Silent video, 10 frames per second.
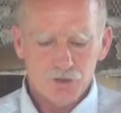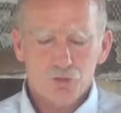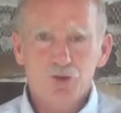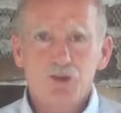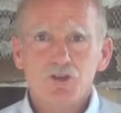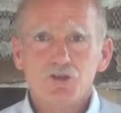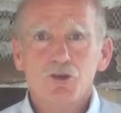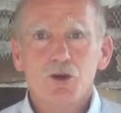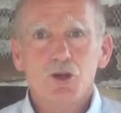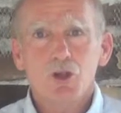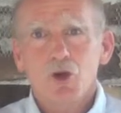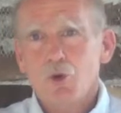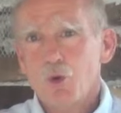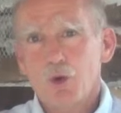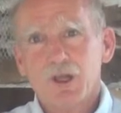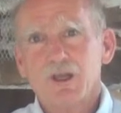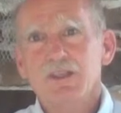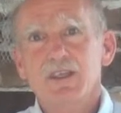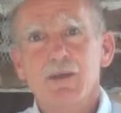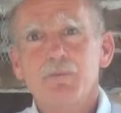traditional or
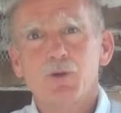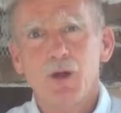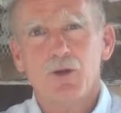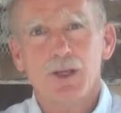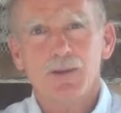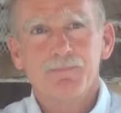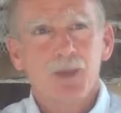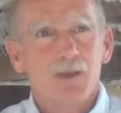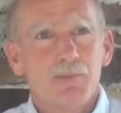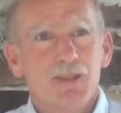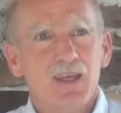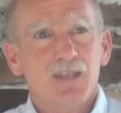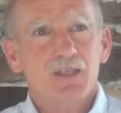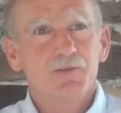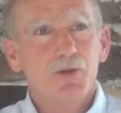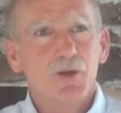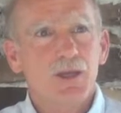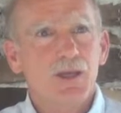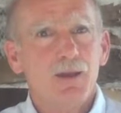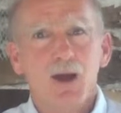contemporary, but that's a
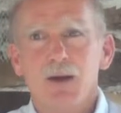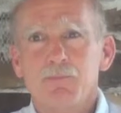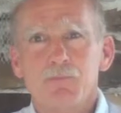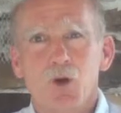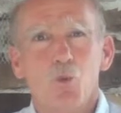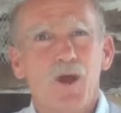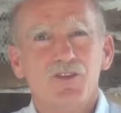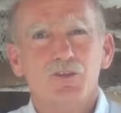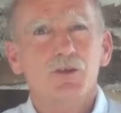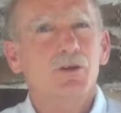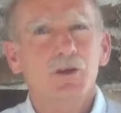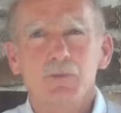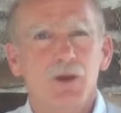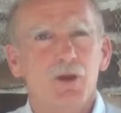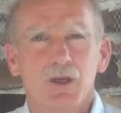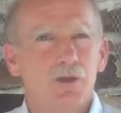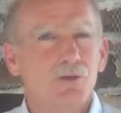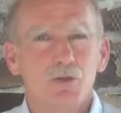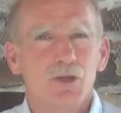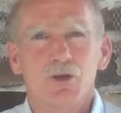very Western
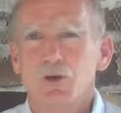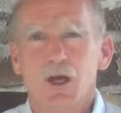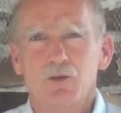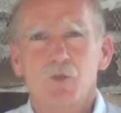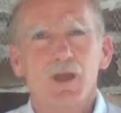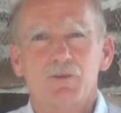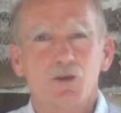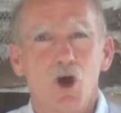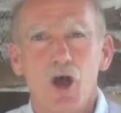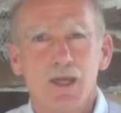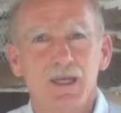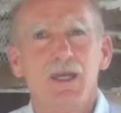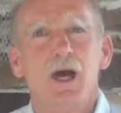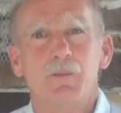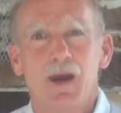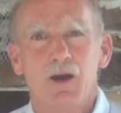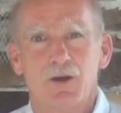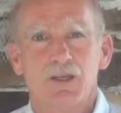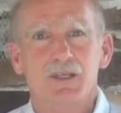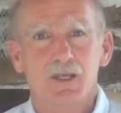American kind of way of talking
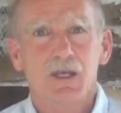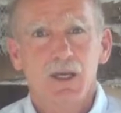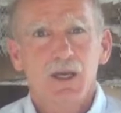about it,